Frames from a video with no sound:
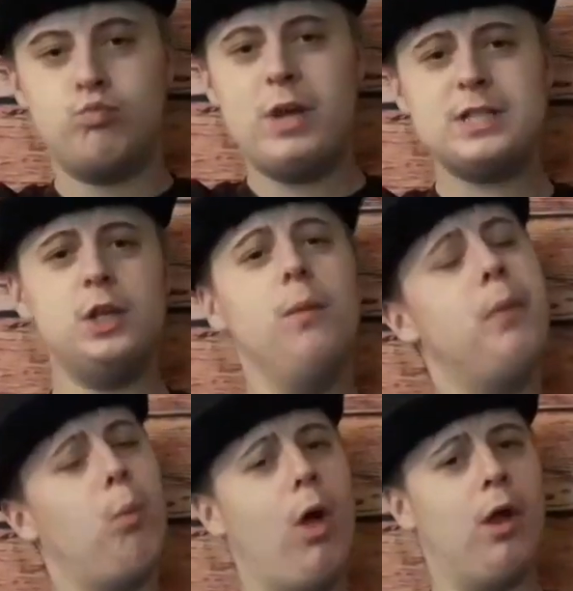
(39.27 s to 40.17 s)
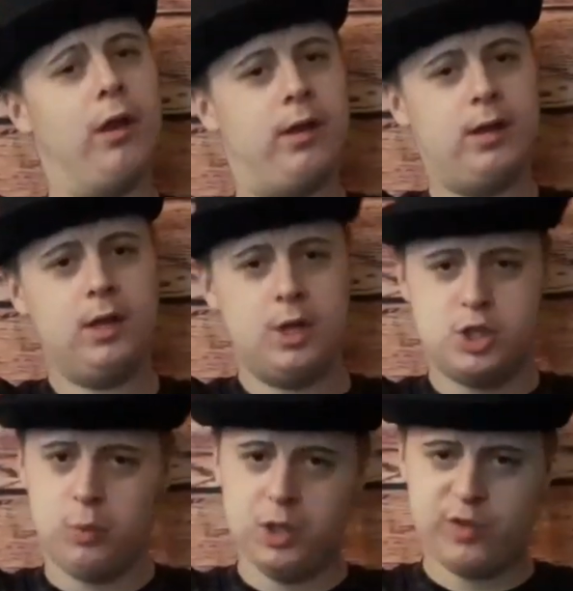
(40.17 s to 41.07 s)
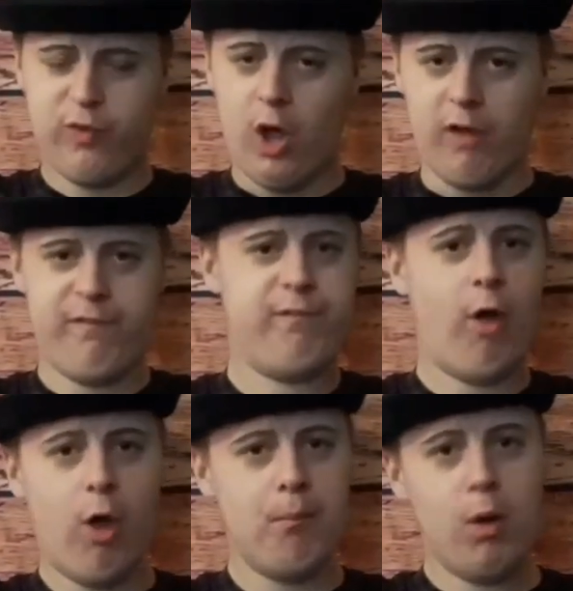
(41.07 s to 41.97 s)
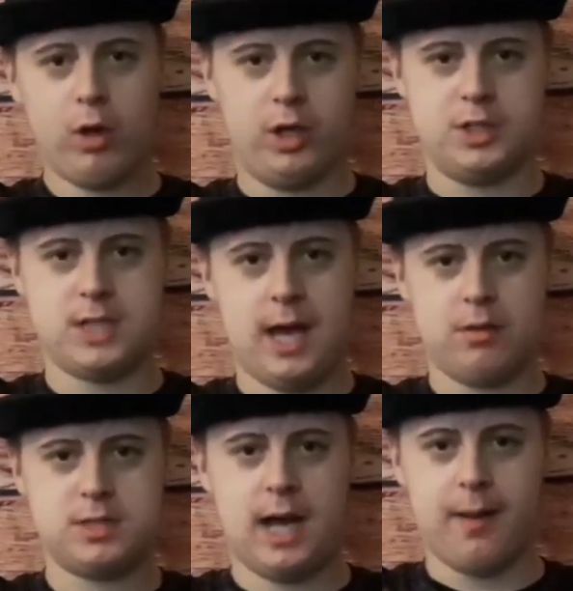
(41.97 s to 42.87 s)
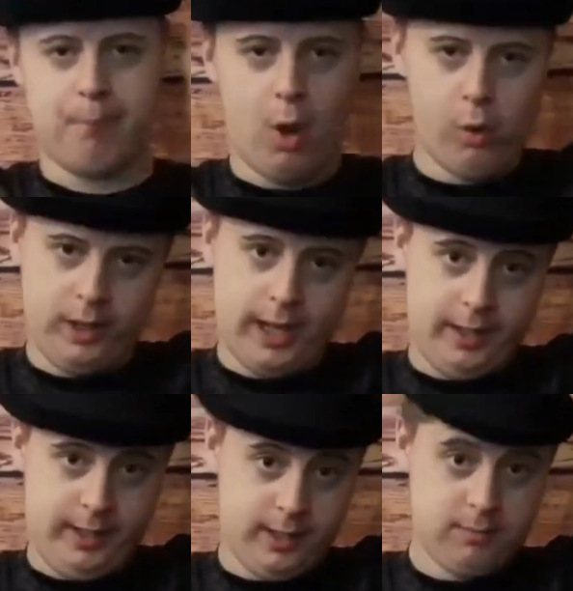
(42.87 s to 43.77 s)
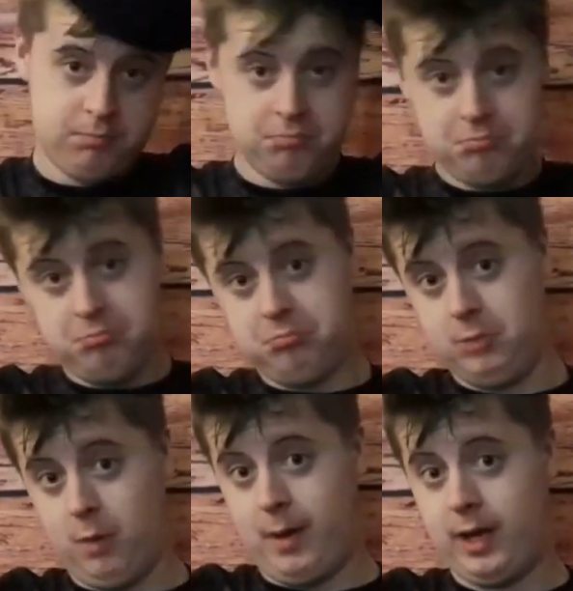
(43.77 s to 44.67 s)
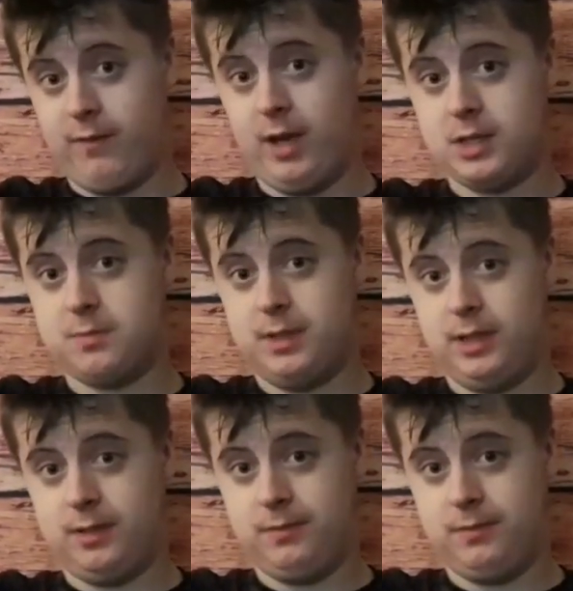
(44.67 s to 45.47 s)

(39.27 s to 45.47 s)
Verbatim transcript: Reason number one. She once fought off four muggers outside a bowling alley. Not bad if you ask me.